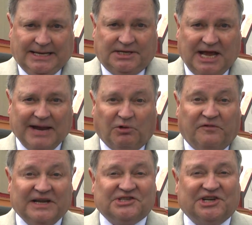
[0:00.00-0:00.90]
Today we're
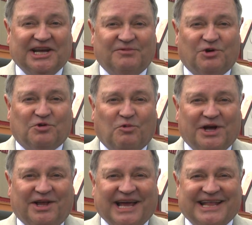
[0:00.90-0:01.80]
visiting with
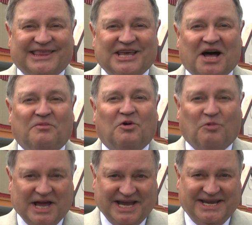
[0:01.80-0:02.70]
Will and Thelma
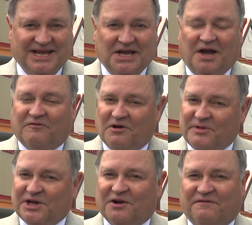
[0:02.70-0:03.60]
Wade,
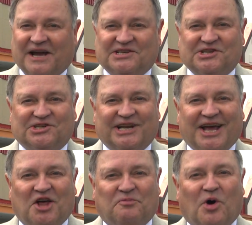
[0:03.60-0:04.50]
familiar faces at
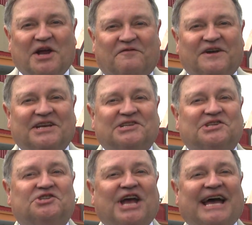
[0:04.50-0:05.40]
HealthPoint Fitness
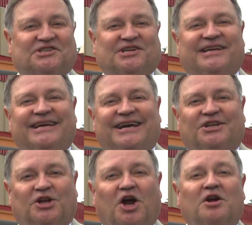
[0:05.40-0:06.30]
in Jackson,
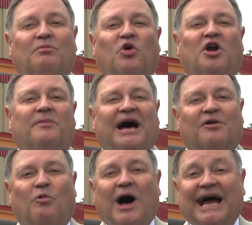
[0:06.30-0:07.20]
to learn more
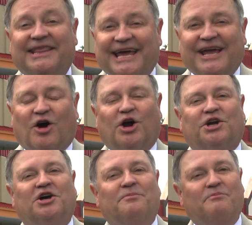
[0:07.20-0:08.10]
about why they are
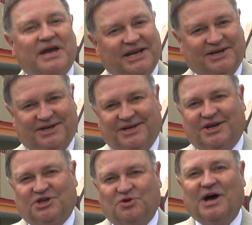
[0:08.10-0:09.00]
committed
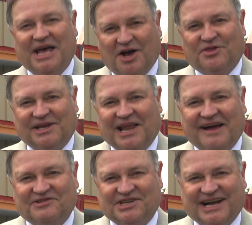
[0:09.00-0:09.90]
to a healthy
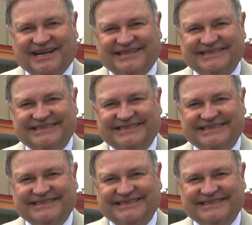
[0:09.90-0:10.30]
lifestyle.